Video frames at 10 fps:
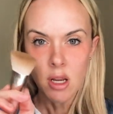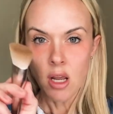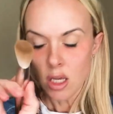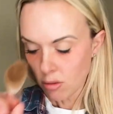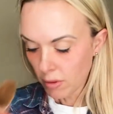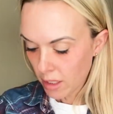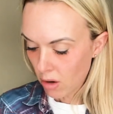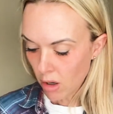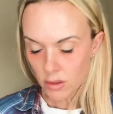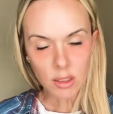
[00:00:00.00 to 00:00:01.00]
You can
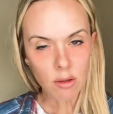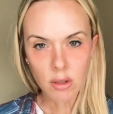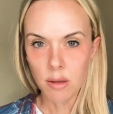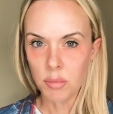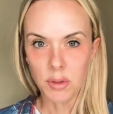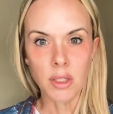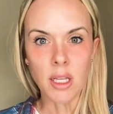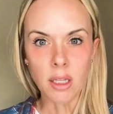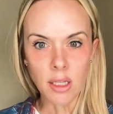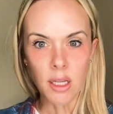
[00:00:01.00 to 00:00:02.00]
also
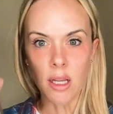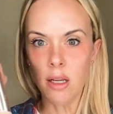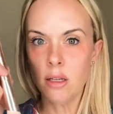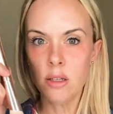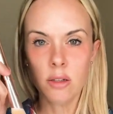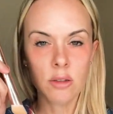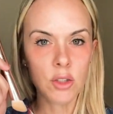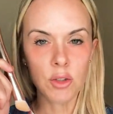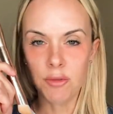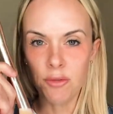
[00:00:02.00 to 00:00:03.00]
completely
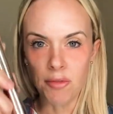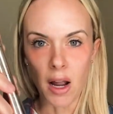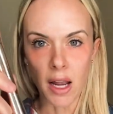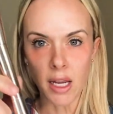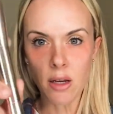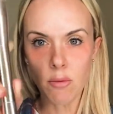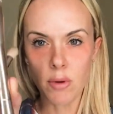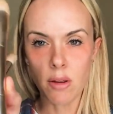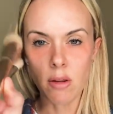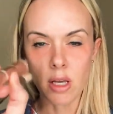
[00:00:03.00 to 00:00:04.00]
do fine
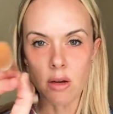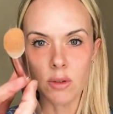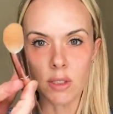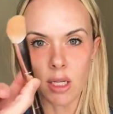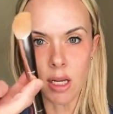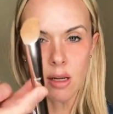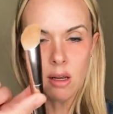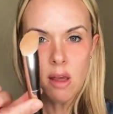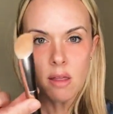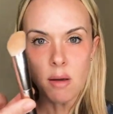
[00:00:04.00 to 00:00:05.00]
with using
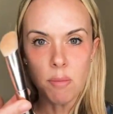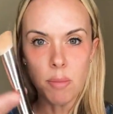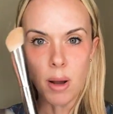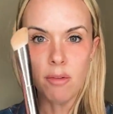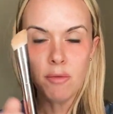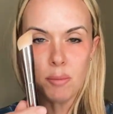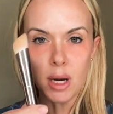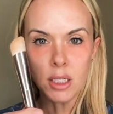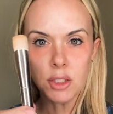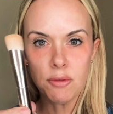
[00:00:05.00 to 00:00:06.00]
the buff
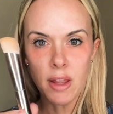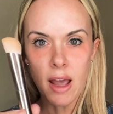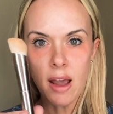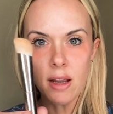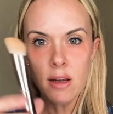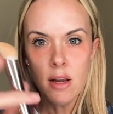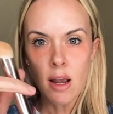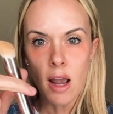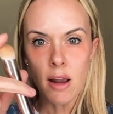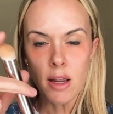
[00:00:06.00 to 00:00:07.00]
brush for that.
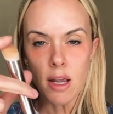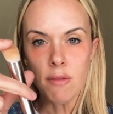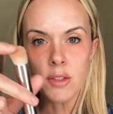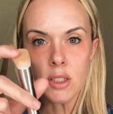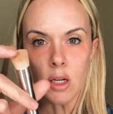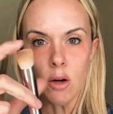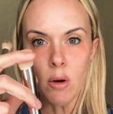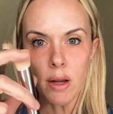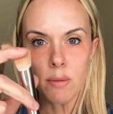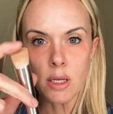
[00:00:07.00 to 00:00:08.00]
If so,
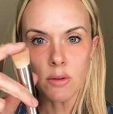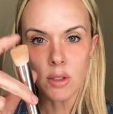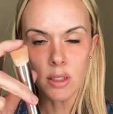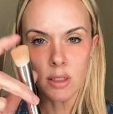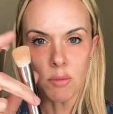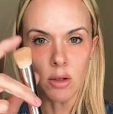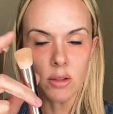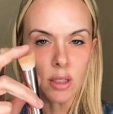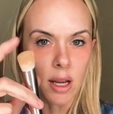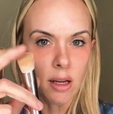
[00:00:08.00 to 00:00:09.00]
I would use the small
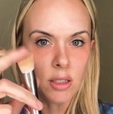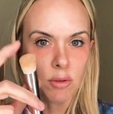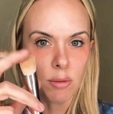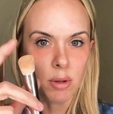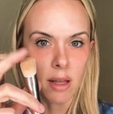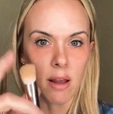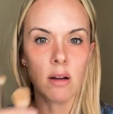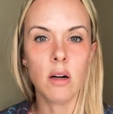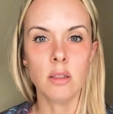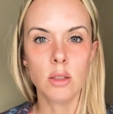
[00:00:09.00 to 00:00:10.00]
side to apply that
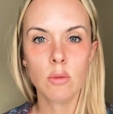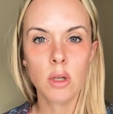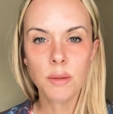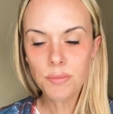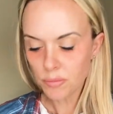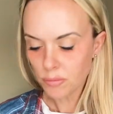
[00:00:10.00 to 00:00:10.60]
contour.